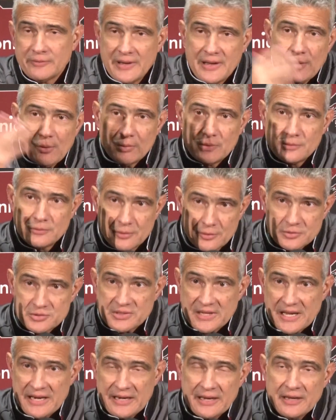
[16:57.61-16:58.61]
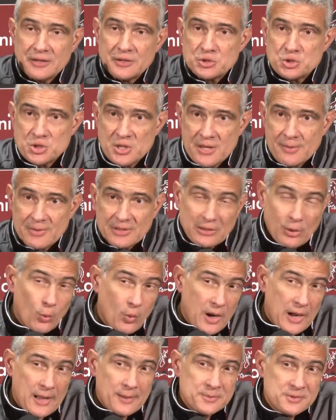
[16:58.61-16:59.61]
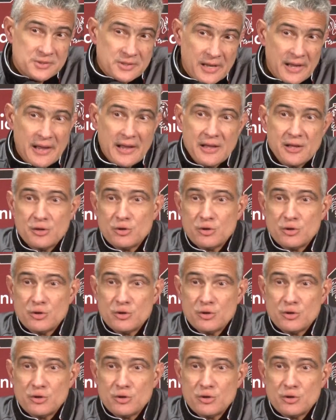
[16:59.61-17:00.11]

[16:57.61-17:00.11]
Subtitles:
Yeah, when you're standing in a gym at the YMCA